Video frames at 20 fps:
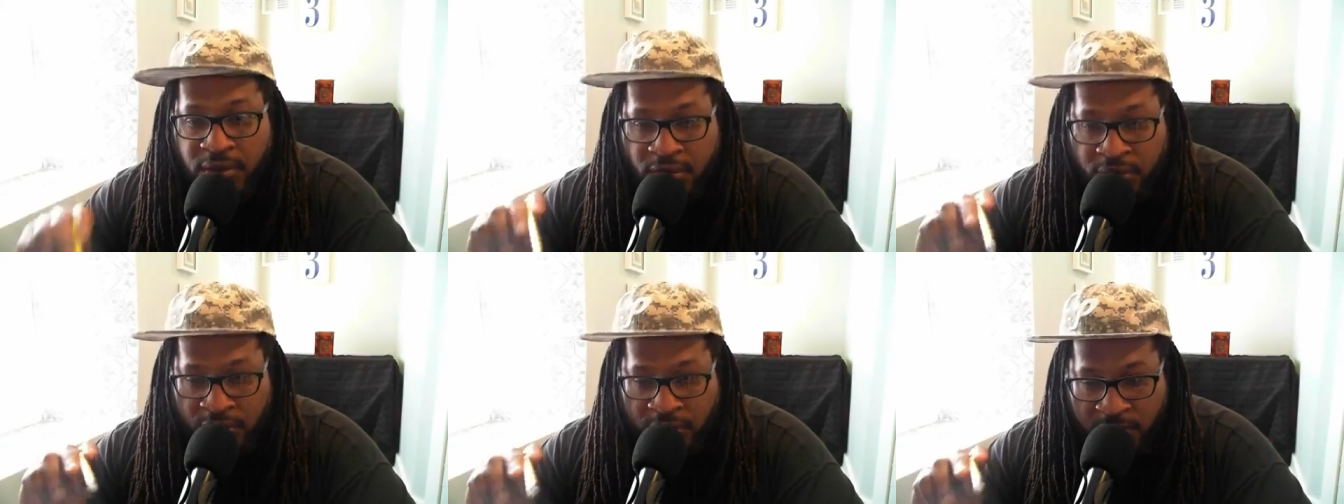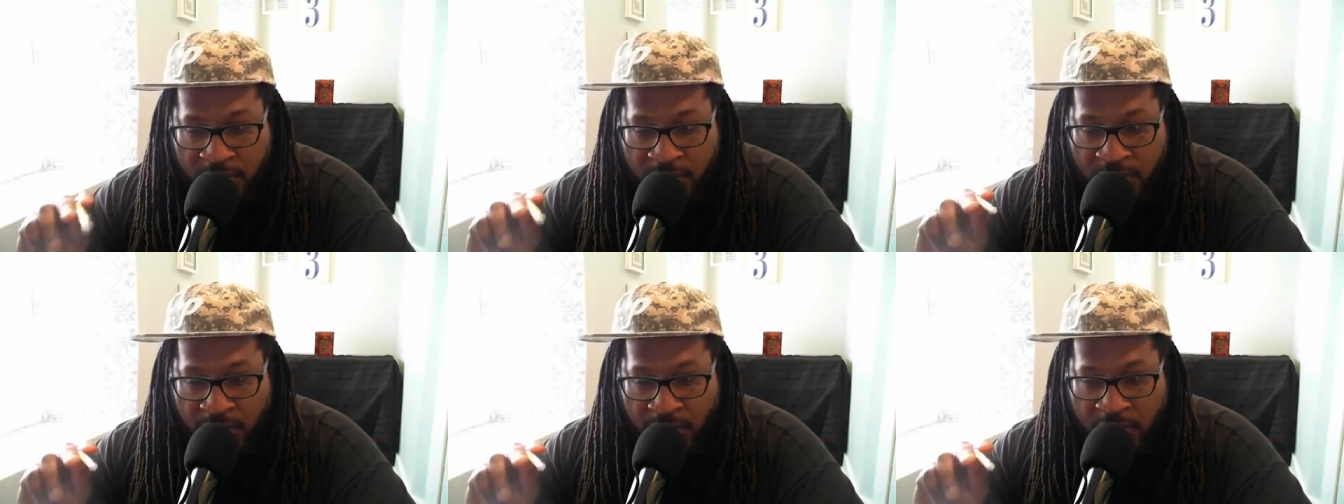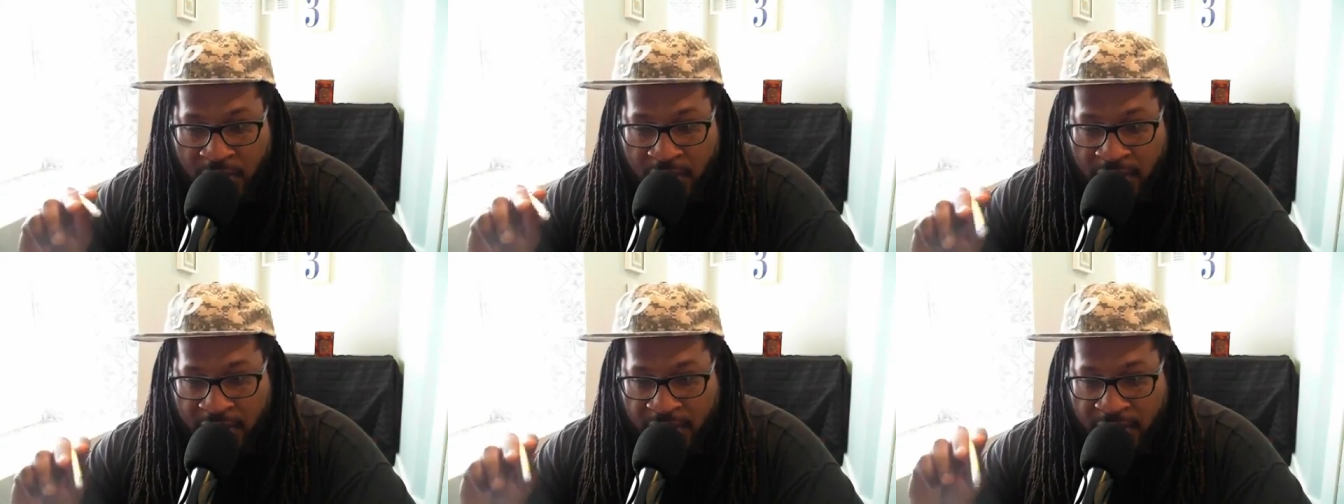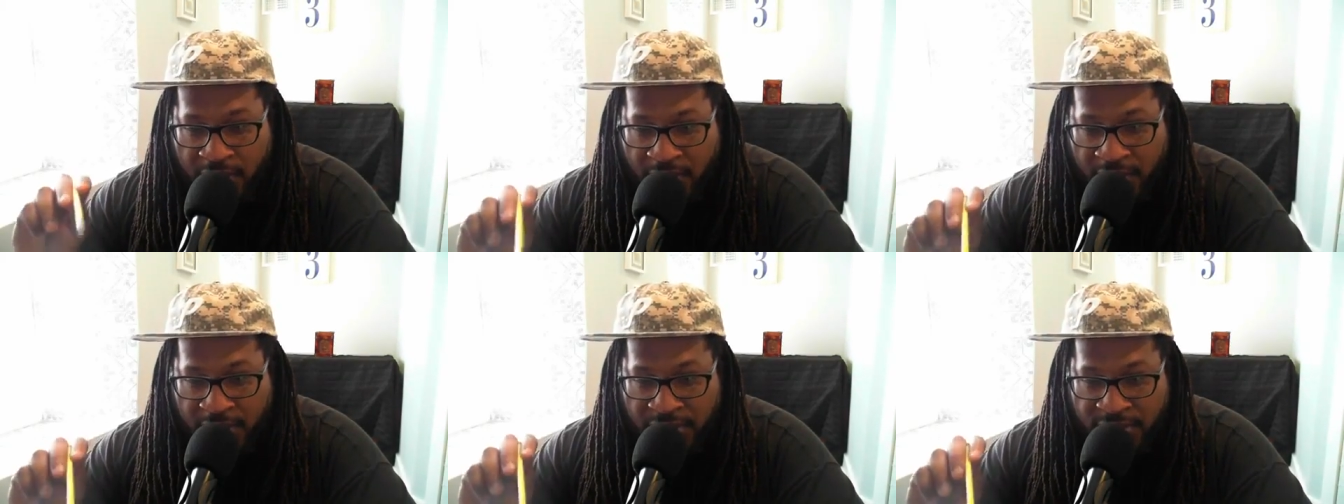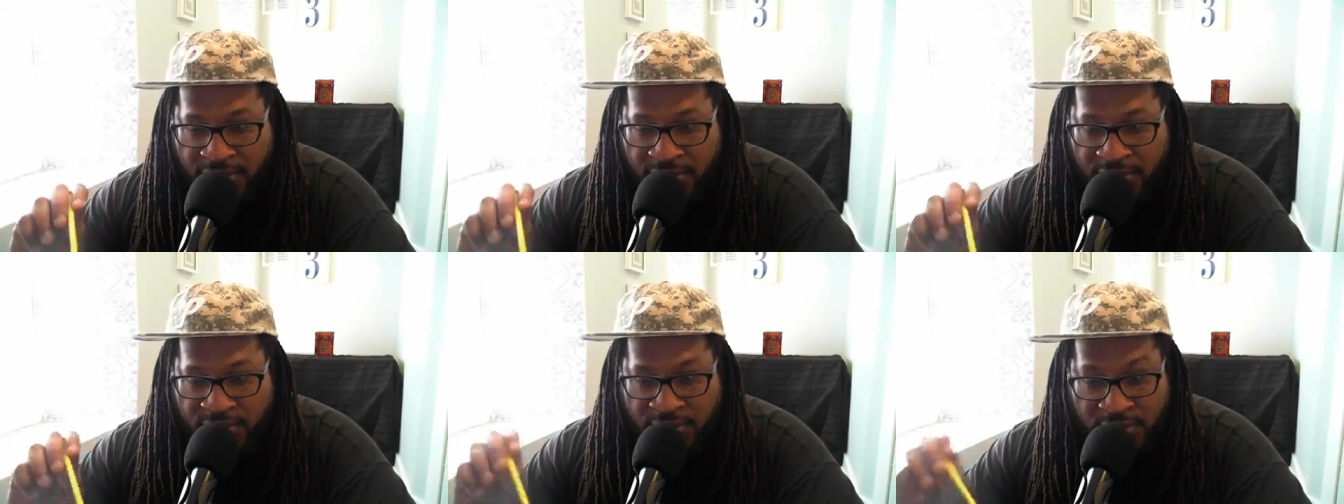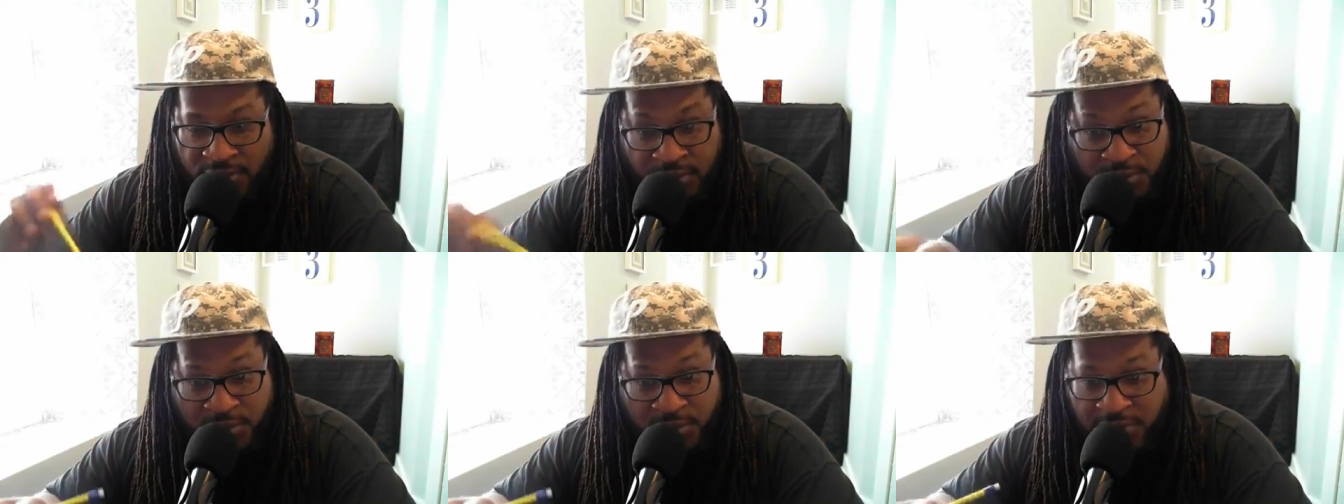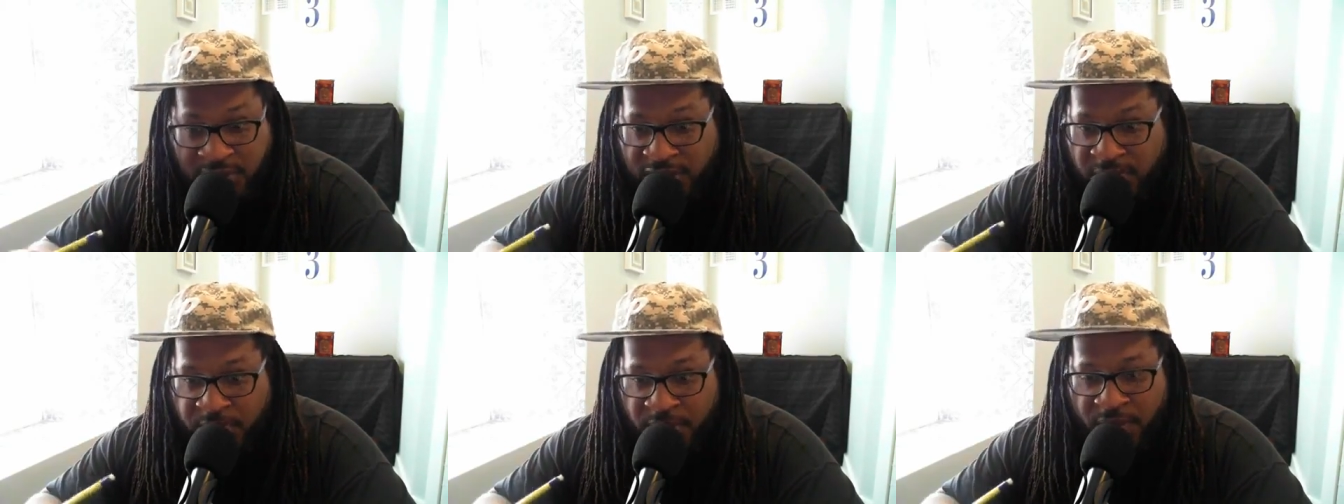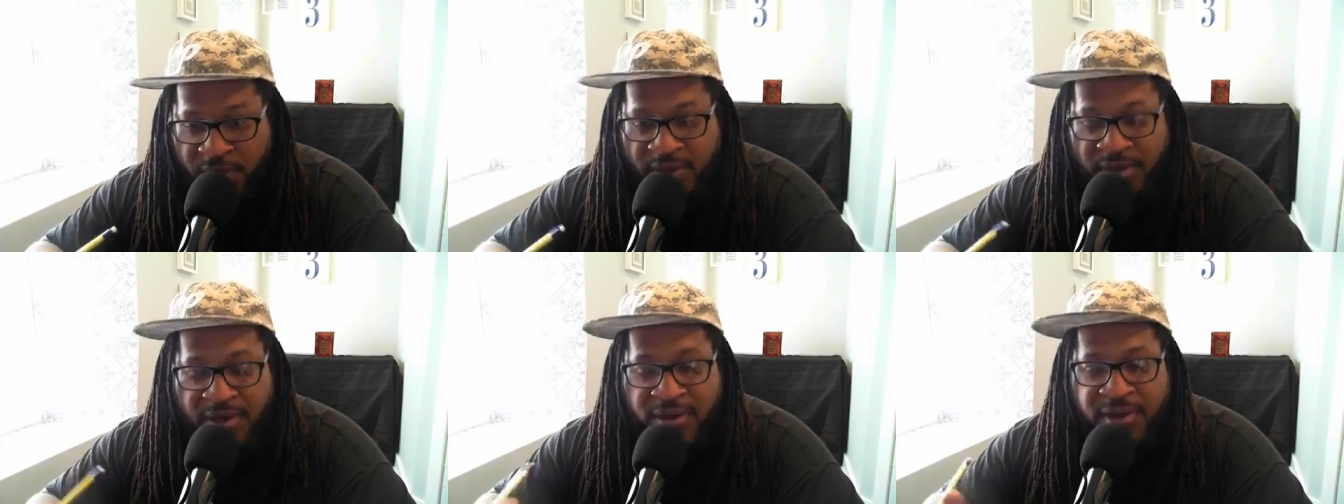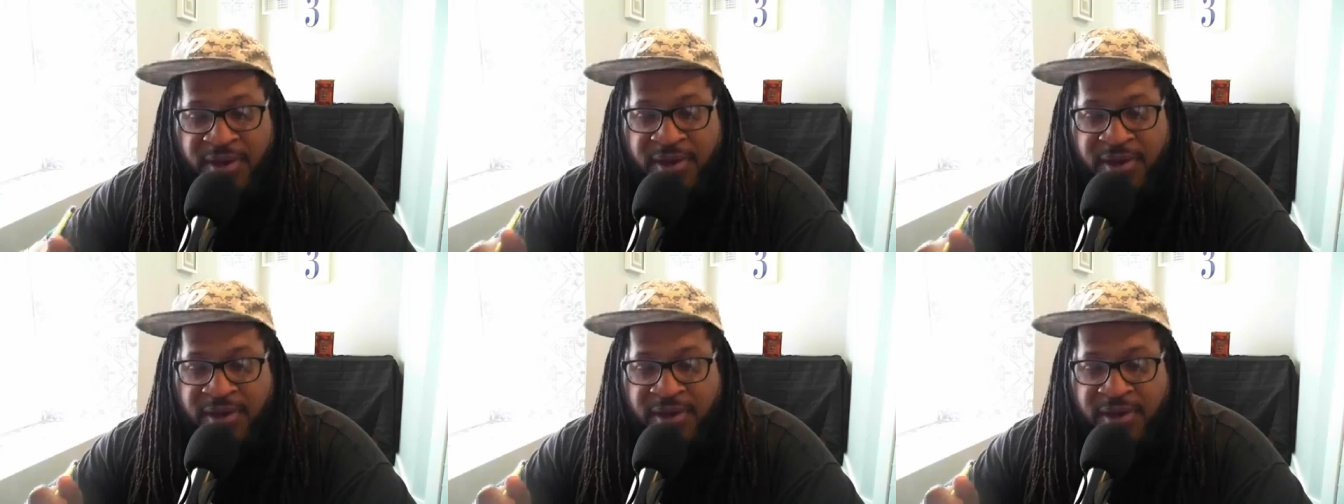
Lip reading: You are going to use this book